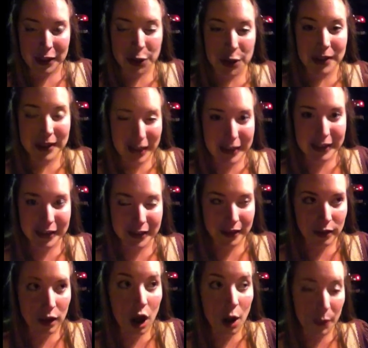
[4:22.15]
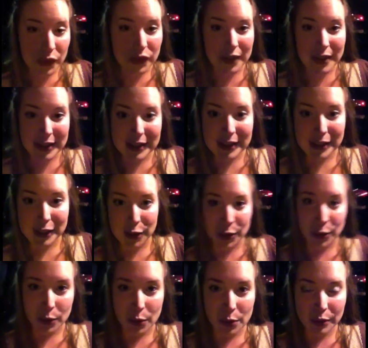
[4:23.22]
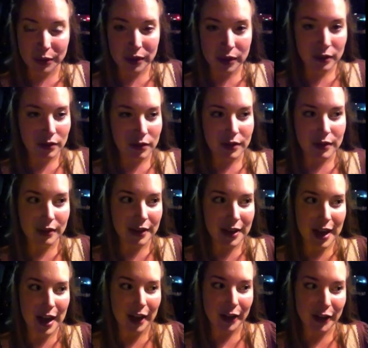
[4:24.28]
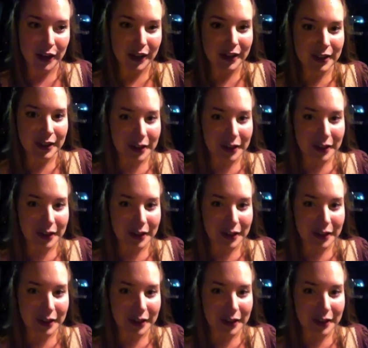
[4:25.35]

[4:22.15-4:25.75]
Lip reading: She's almost 96 years old. Not good.